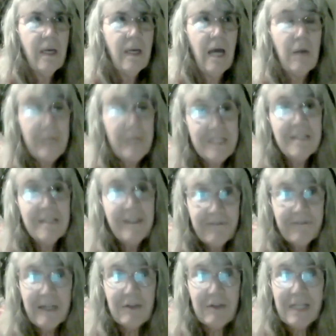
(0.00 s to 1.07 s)
I recently
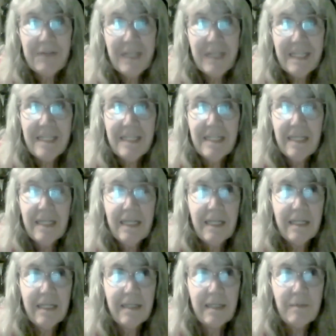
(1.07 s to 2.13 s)
found out that
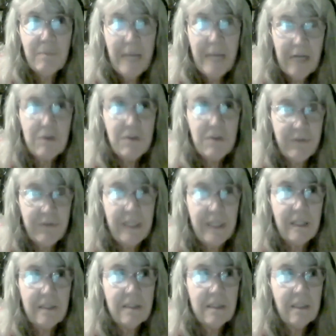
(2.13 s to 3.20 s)
in
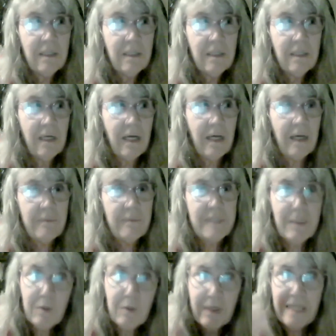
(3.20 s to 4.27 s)
Bakersfield,
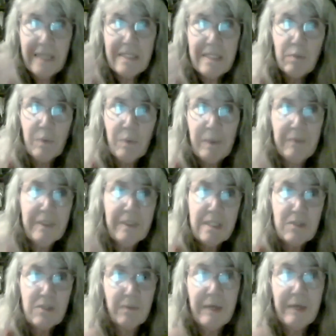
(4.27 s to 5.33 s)
Democrats and
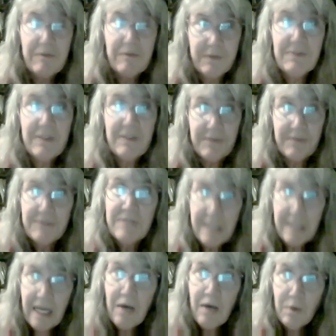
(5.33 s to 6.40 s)
Republicans are about
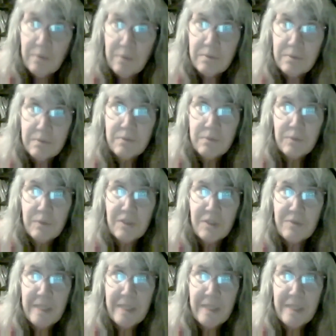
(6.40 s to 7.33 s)
50-50 now, which